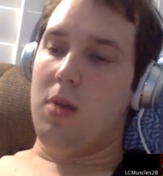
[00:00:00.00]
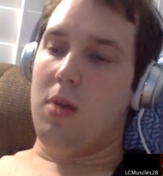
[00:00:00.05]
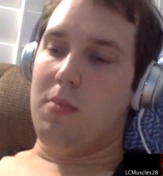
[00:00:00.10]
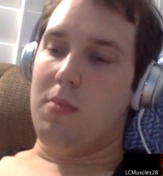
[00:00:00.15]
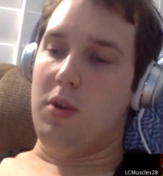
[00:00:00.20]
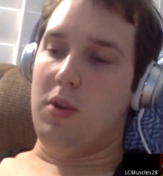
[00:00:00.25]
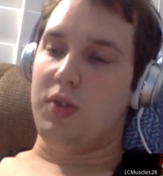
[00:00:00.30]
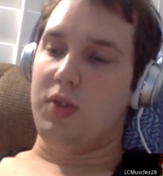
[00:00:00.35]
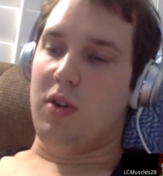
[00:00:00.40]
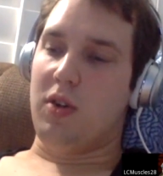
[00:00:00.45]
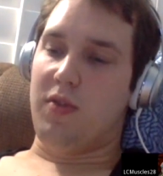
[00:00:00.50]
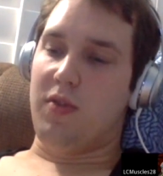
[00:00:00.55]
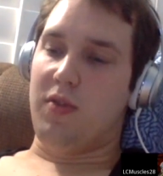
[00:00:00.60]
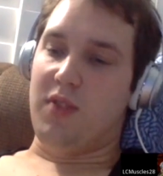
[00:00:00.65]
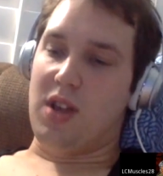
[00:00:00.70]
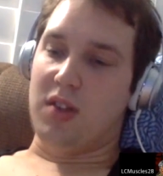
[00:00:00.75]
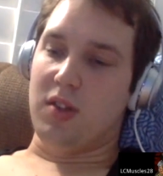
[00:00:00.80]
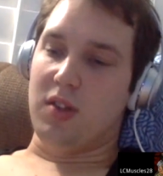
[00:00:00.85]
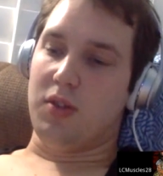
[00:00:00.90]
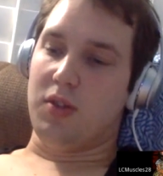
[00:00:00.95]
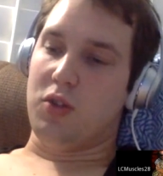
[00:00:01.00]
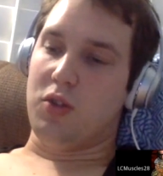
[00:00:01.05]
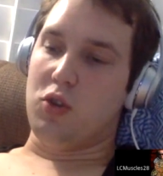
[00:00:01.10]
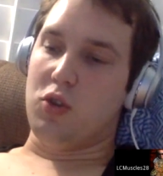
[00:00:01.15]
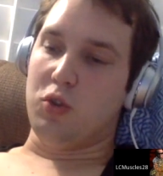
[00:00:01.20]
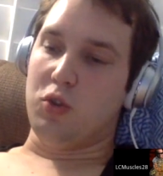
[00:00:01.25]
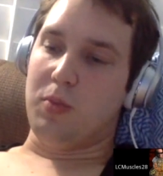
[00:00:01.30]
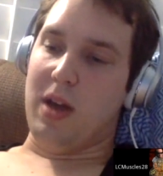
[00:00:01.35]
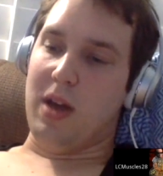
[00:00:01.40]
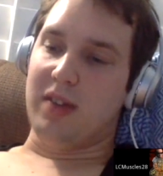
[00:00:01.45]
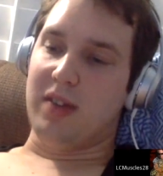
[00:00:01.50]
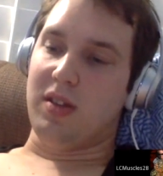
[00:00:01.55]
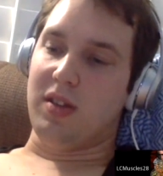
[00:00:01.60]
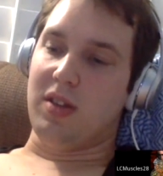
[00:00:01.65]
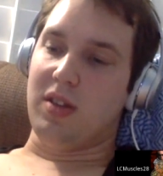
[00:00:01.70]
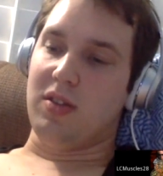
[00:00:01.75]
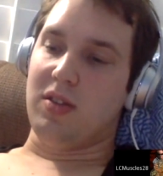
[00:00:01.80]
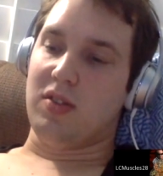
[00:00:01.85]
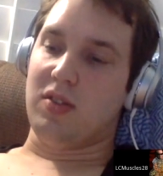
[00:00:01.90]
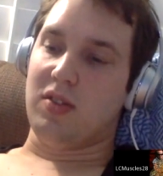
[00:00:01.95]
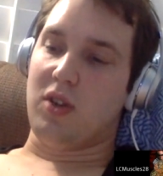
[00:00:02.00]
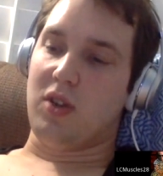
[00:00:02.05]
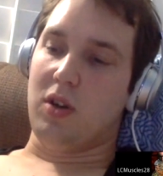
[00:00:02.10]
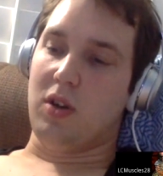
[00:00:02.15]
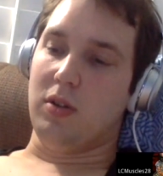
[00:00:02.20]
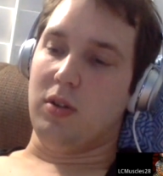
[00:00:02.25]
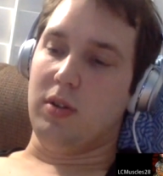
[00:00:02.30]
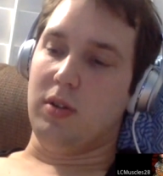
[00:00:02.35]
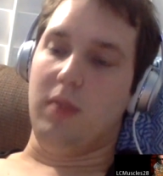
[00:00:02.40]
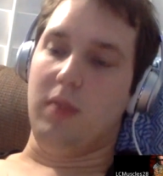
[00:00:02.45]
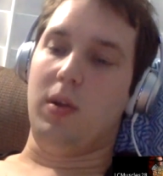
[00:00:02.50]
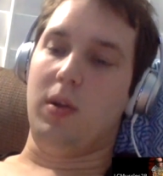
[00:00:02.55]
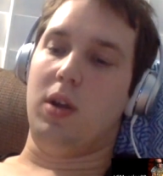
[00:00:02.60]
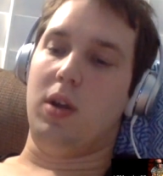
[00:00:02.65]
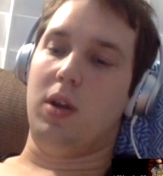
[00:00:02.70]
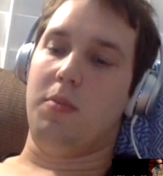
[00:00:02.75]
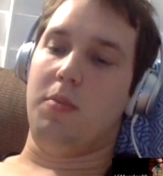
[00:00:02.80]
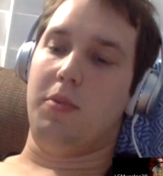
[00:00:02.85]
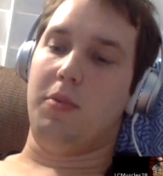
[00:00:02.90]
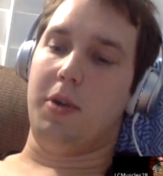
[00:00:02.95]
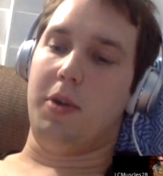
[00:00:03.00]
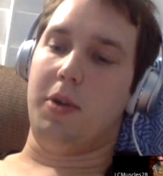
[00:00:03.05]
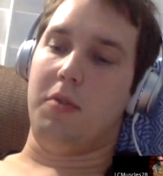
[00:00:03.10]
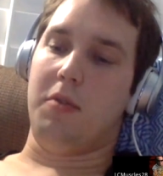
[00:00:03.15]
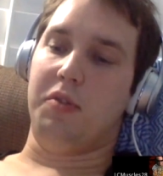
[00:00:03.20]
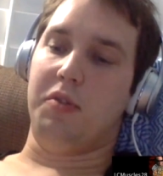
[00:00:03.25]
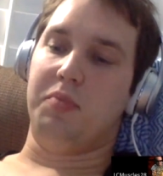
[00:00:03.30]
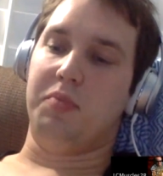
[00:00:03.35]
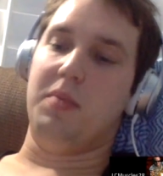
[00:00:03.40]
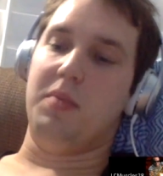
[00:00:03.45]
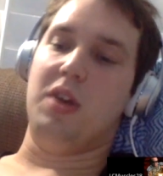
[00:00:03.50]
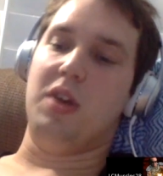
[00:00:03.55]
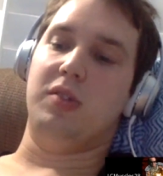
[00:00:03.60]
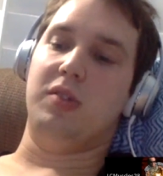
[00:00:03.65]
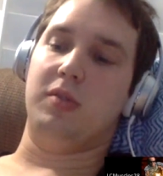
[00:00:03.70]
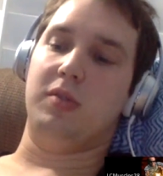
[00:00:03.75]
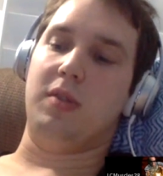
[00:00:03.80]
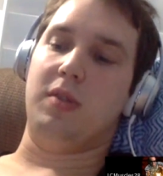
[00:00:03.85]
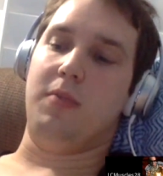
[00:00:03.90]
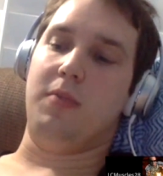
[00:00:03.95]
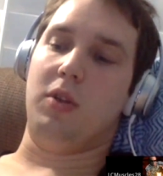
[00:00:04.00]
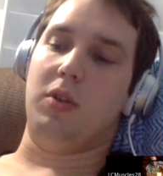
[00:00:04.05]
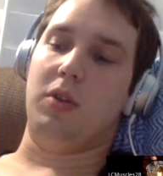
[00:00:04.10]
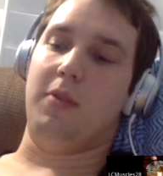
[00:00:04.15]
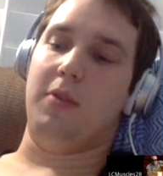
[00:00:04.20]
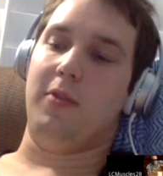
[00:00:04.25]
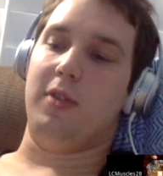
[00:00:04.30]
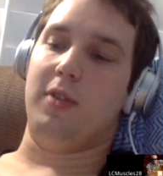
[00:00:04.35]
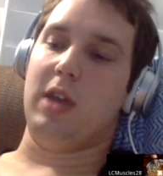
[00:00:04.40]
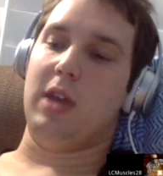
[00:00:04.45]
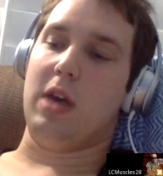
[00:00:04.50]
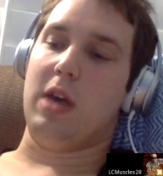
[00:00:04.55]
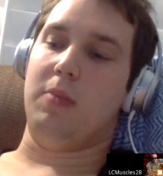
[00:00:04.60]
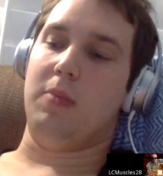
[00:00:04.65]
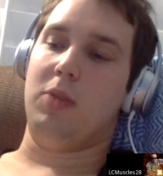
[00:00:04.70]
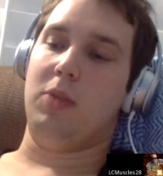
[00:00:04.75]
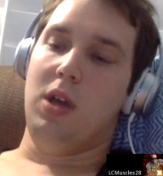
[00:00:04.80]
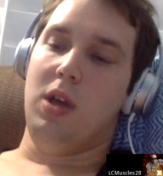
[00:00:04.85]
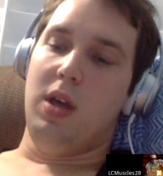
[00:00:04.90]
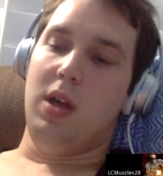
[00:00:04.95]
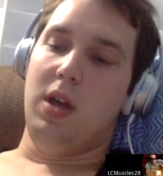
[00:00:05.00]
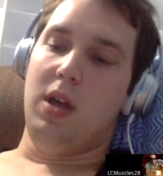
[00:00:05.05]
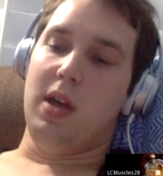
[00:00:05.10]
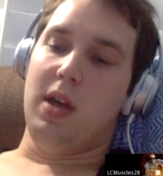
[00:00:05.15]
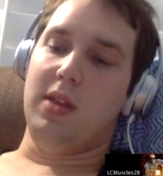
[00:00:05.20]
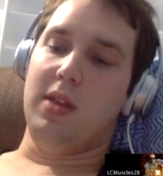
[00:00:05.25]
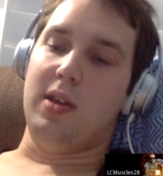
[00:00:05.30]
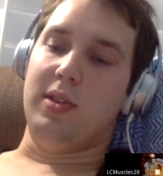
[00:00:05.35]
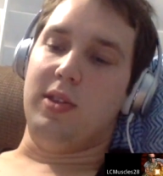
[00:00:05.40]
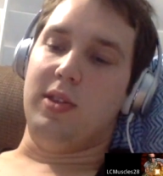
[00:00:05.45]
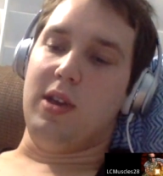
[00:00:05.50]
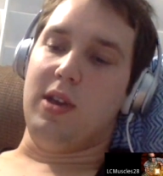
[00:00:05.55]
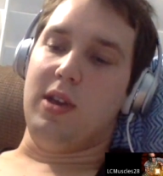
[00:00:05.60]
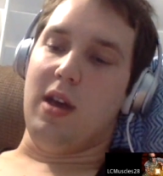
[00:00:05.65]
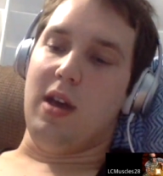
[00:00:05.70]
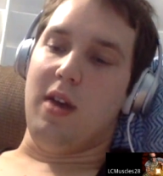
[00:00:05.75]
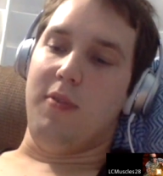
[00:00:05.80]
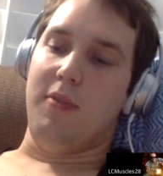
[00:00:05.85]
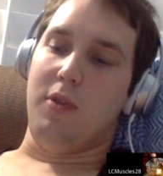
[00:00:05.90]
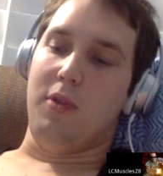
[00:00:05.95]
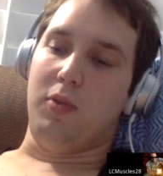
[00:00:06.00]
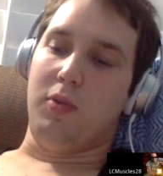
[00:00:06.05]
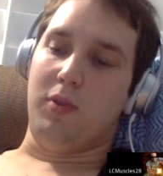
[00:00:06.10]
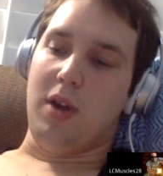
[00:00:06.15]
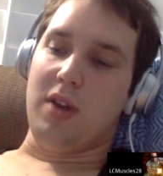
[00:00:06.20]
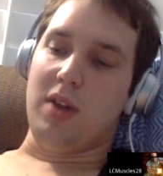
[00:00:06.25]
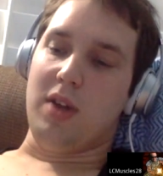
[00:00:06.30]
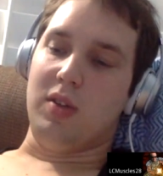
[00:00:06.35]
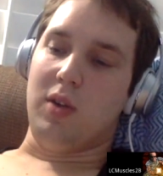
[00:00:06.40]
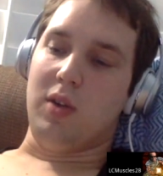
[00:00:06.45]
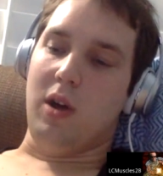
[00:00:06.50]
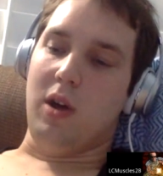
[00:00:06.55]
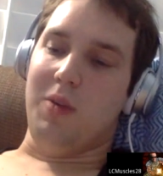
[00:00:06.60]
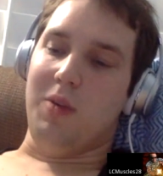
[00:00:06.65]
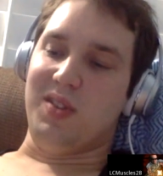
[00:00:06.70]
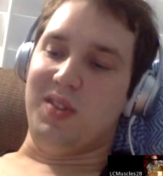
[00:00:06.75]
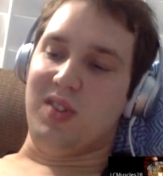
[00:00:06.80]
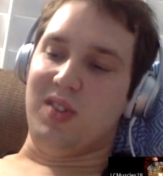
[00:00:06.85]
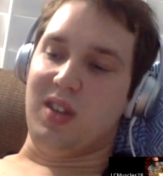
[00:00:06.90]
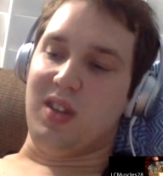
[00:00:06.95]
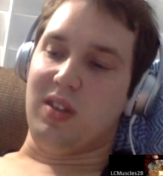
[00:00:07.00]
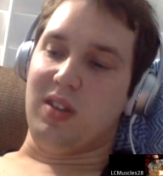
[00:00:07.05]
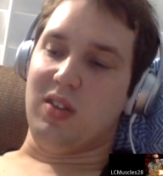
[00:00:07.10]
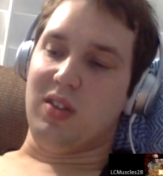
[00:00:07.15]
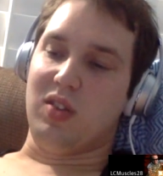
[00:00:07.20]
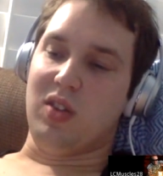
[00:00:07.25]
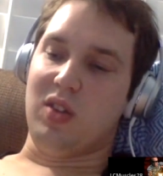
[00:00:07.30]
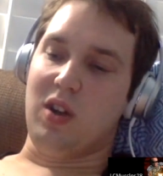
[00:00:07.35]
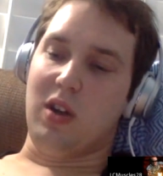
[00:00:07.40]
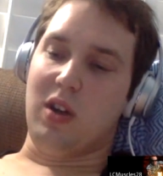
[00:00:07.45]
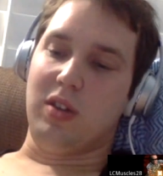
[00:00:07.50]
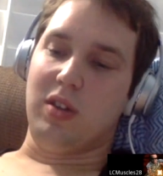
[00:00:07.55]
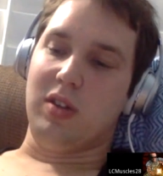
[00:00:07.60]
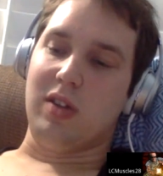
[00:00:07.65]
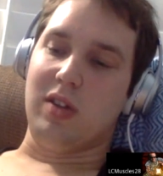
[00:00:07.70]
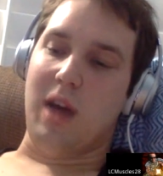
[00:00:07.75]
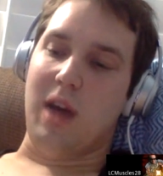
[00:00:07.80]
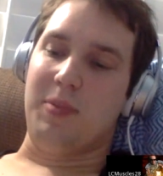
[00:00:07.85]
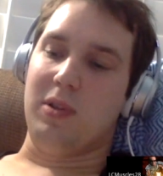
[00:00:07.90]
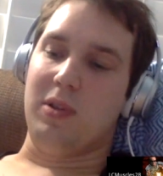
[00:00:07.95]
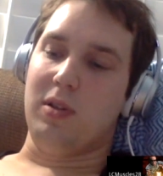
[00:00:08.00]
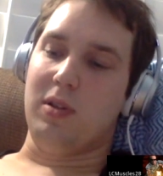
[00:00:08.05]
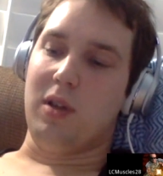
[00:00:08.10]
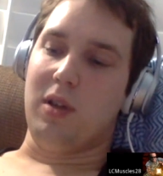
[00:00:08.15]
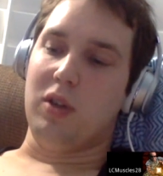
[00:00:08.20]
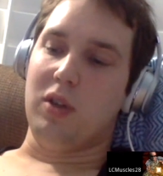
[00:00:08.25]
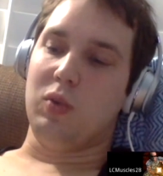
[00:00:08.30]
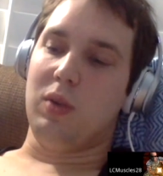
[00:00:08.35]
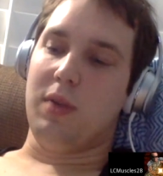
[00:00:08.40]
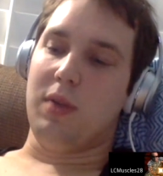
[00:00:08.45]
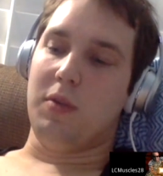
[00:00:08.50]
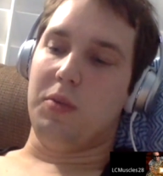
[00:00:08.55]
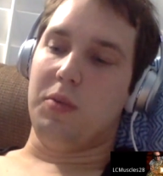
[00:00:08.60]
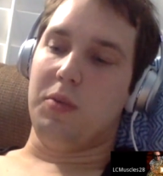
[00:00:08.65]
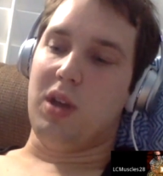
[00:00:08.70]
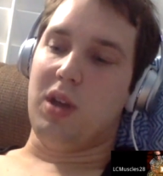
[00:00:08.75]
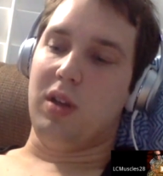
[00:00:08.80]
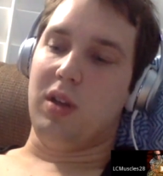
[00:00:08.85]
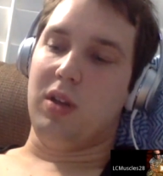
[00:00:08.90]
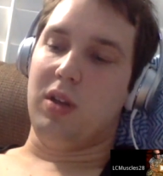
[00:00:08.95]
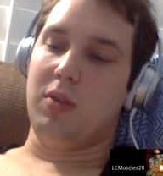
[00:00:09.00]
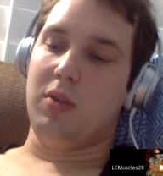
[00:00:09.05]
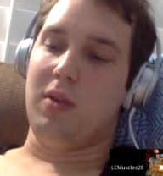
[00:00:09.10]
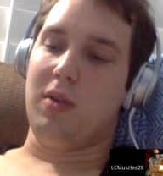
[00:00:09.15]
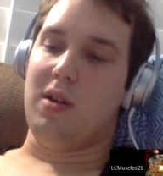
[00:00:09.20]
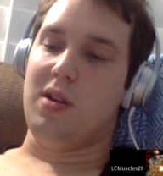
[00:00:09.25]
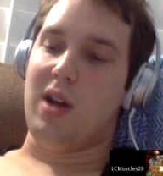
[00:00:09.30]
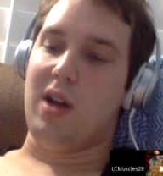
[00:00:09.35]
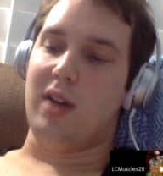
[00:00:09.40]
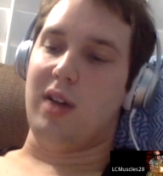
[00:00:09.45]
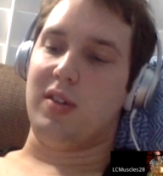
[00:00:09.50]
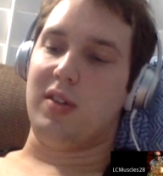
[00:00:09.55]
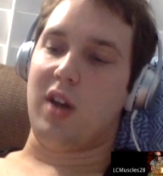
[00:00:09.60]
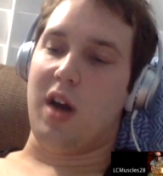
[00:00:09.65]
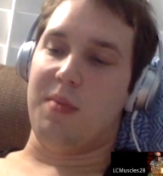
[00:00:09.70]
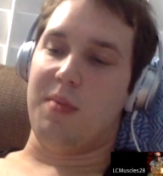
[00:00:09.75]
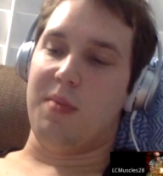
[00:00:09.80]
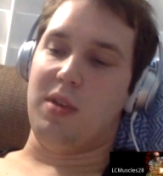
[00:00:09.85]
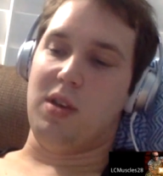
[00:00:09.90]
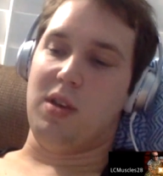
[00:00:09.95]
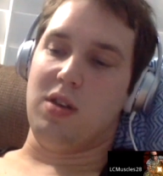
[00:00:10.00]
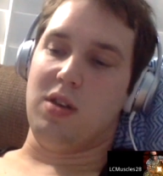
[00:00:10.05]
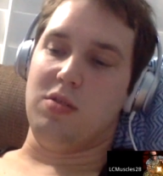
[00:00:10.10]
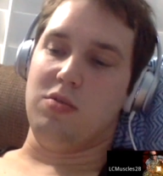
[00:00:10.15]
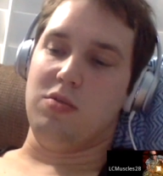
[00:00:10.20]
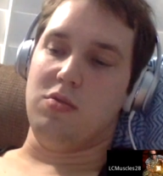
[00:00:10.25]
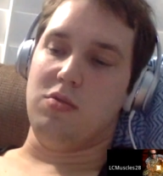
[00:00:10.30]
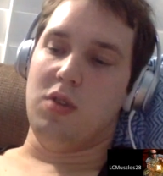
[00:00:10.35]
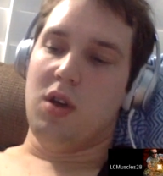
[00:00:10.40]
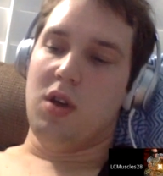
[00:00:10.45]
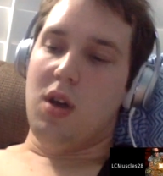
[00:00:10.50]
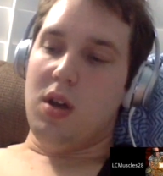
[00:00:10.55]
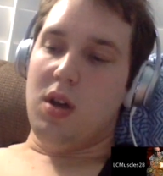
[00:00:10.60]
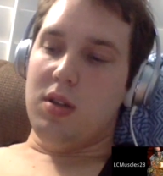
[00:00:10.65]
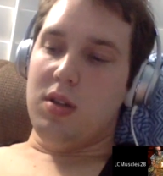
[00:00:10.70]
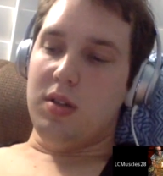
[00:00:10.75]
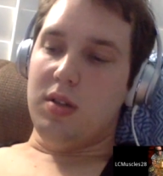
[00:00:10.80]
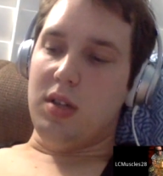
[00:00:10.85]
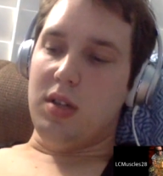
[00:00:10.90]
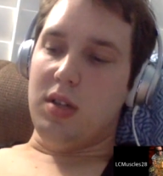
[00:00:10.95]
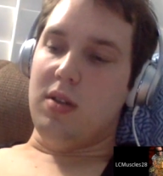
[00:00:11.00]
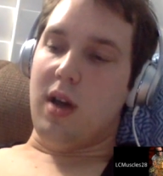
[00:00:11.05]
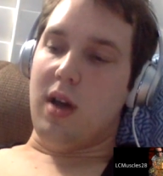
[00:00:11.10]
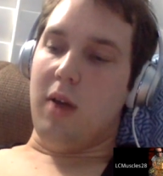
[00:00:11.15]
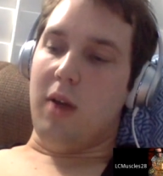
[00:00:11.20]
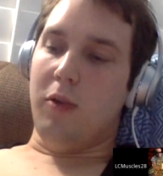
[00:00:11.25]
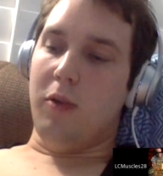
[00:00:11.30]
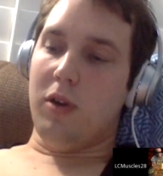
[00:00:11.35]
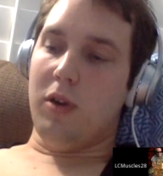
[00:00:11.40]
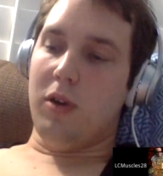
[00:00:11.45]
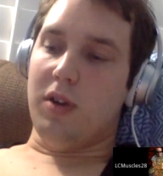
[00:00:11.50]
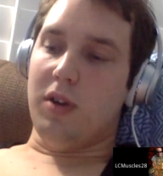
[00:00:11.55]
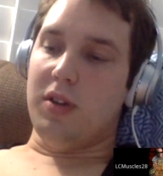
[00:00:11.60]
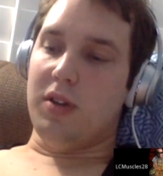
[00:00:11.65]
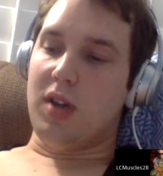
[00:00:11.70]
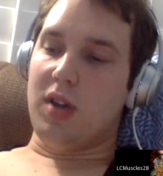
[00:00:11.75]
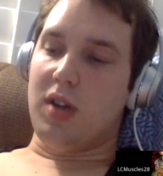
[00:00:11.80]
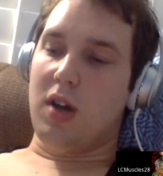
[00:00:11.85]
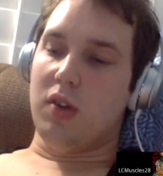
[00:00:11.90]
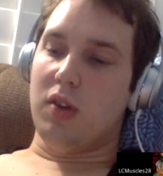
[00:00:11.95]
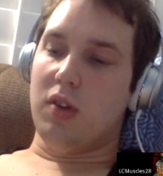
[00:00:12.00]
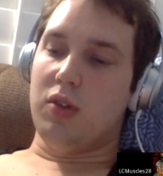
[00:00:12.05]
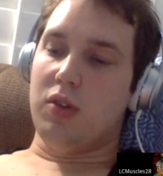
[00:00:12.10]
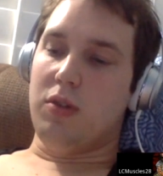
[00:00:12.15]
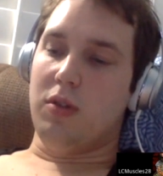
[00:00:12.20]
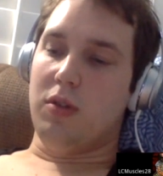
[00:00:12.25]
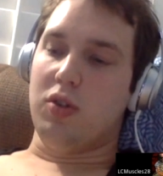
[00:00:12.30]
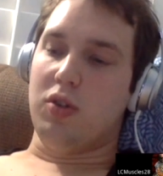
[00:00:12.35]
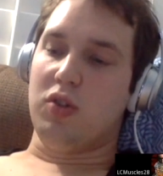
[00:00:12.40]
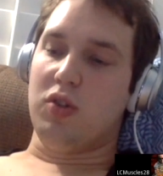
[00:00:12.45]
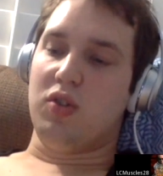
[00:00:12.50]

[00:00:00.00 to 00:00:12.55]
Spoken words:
Most of their fans are douchebags that think the song "Lay on a Prayer" was made specifically for them, and that they have the right to always sing the song at the top of their lungs whenever played. You are not Tommy, and you did not work on the docks. You're just a